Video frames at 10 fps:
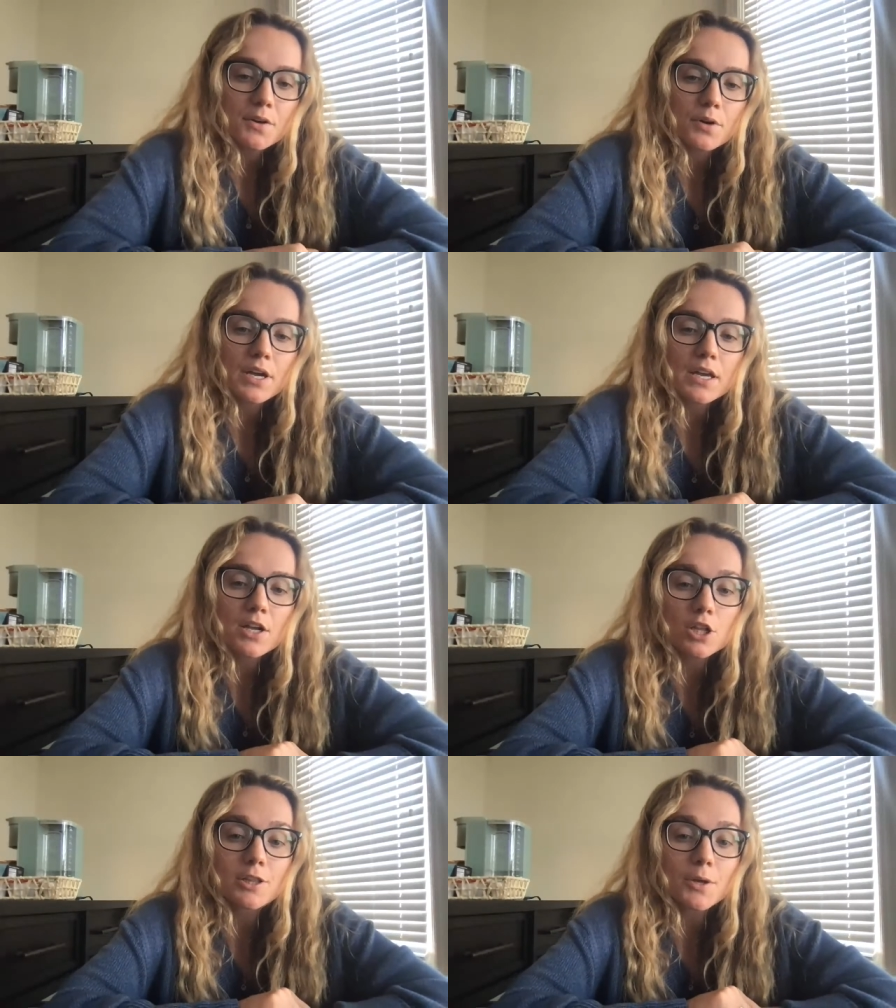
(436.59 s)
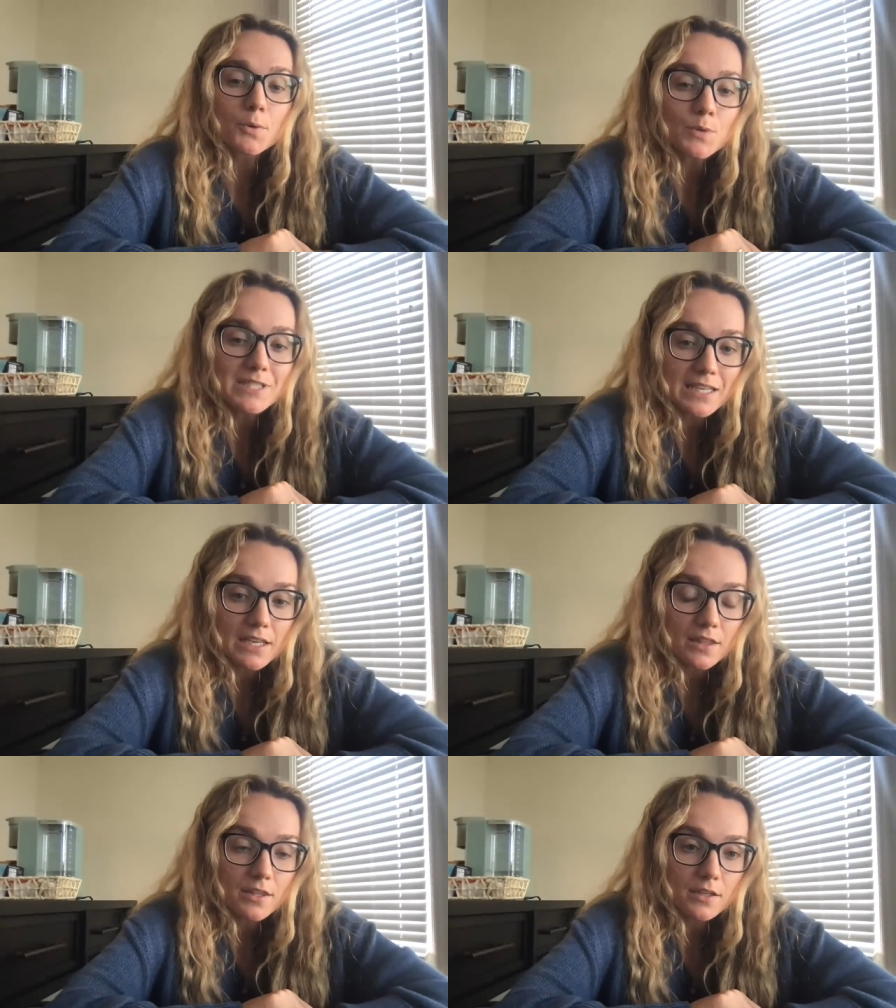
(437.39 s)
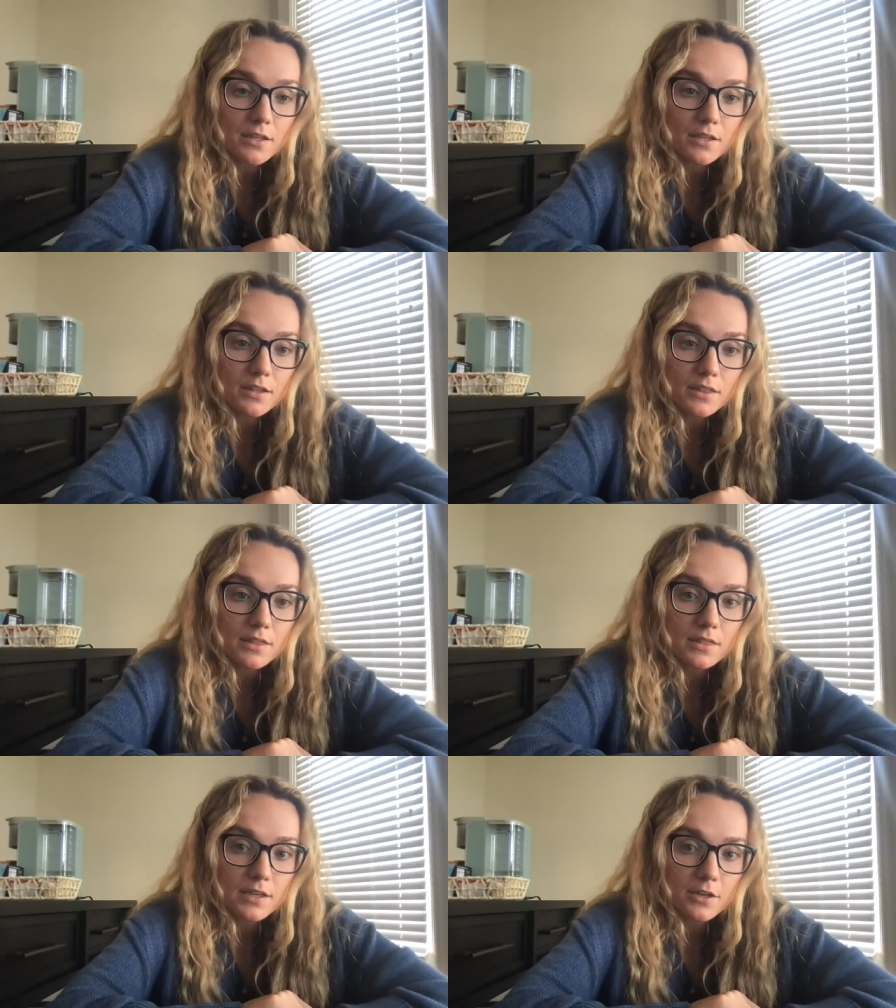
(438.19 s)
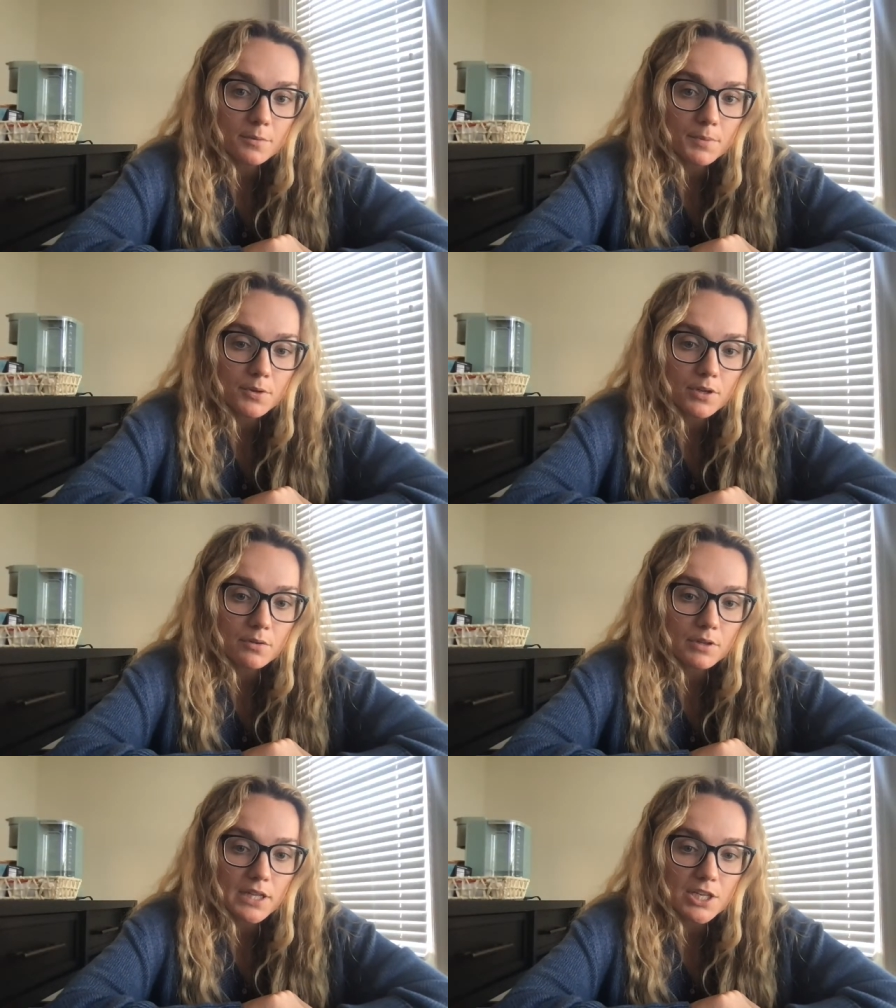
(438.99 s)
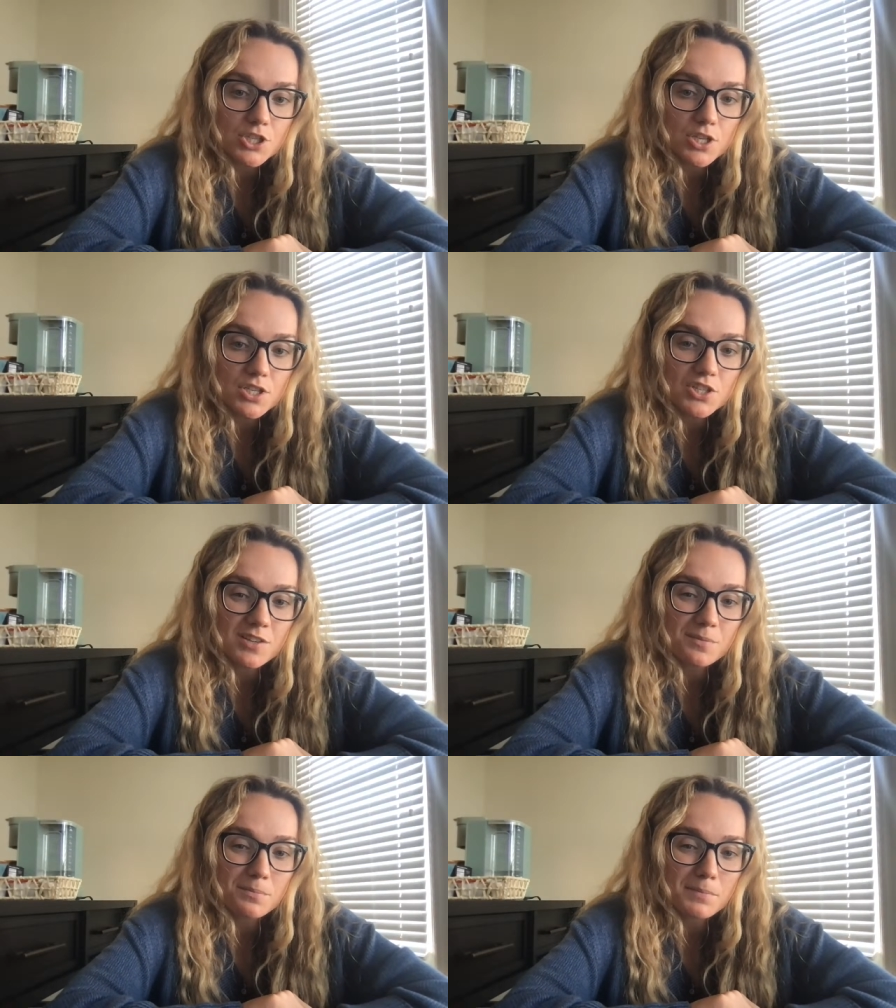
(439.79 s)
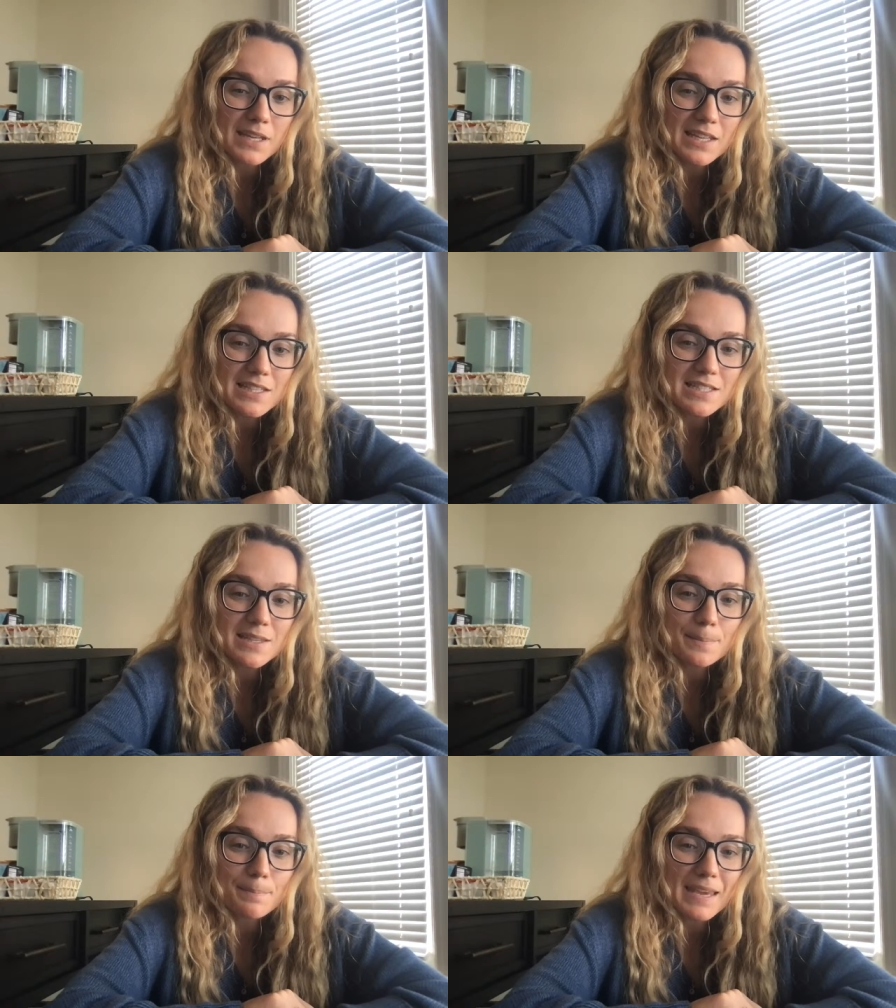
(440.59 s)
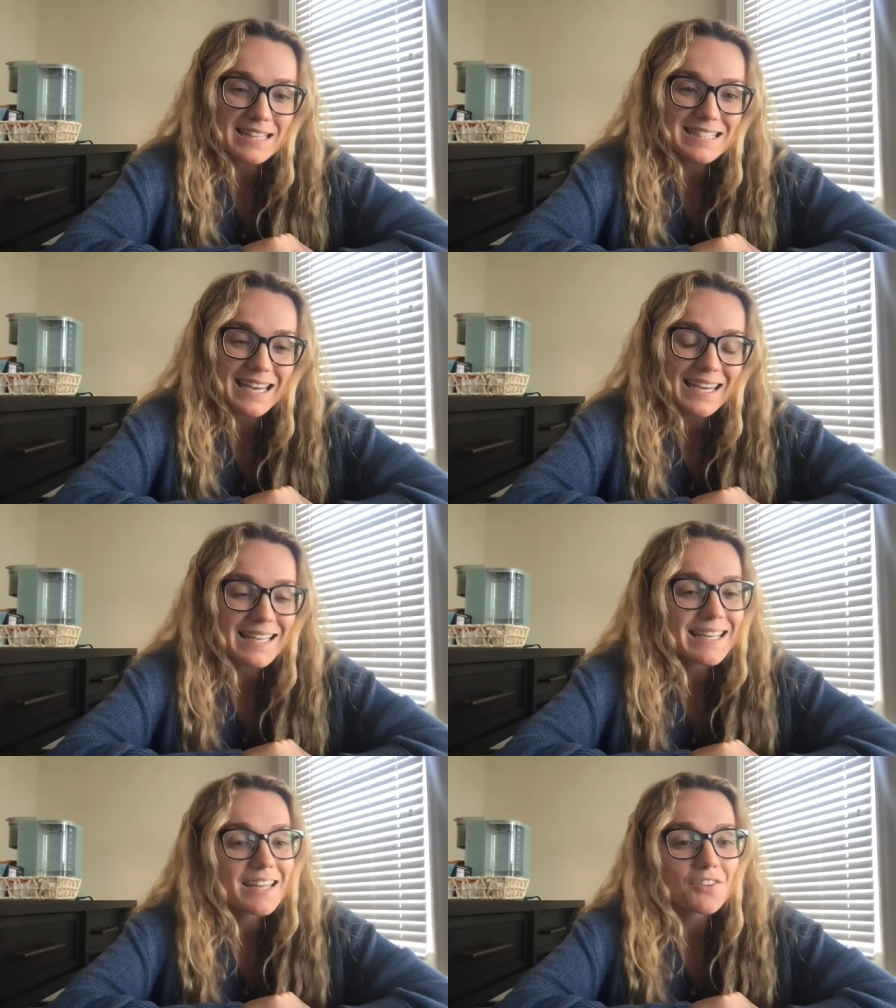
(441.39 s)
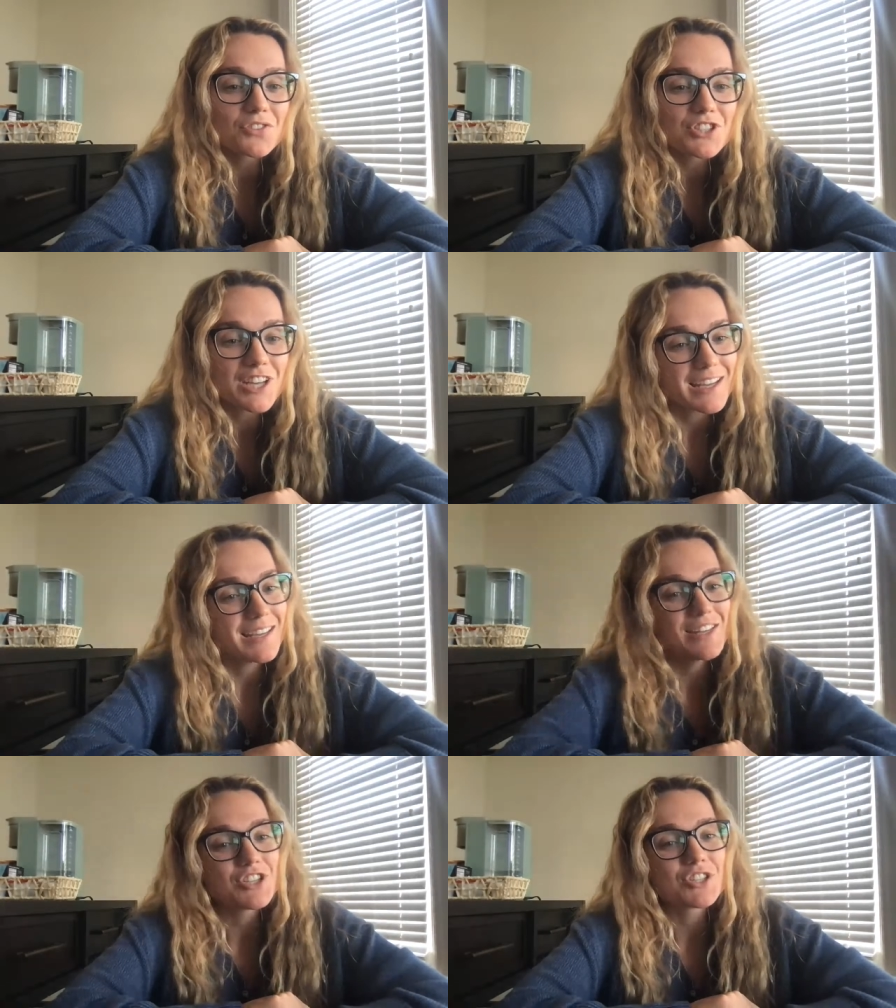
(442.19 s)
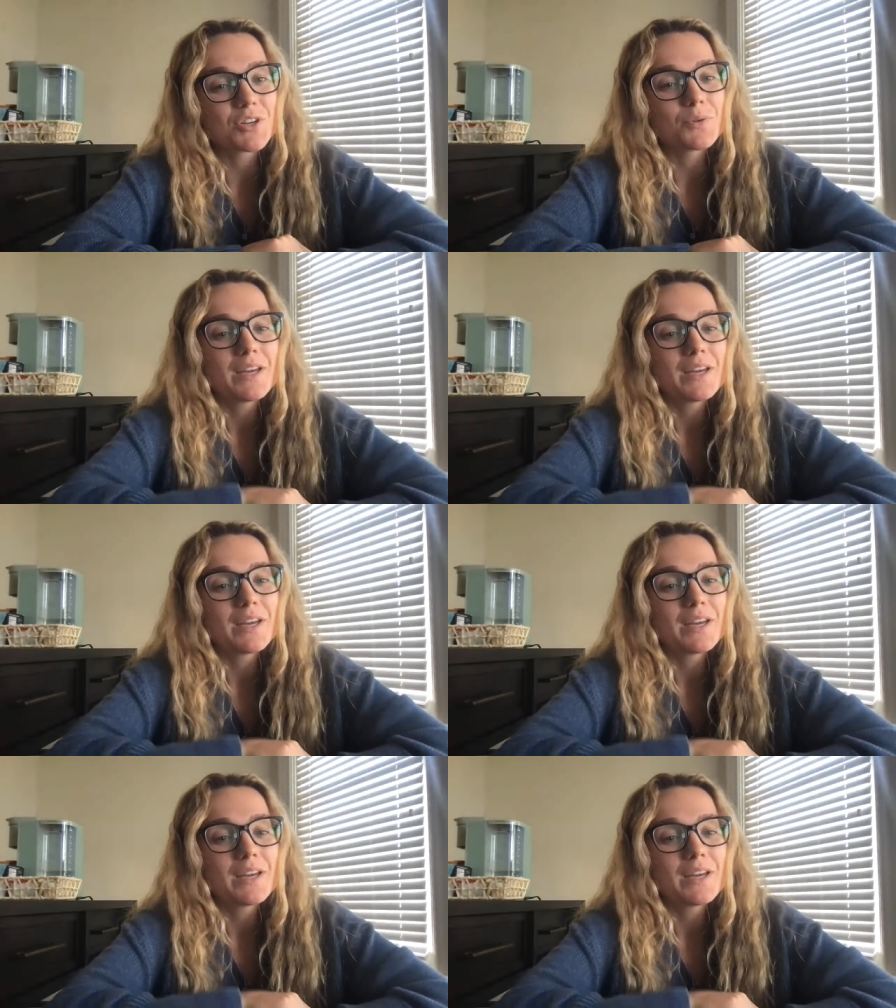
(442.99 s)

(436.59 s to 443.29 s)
And so closing the therapeutic relationship means the maintaining of change. So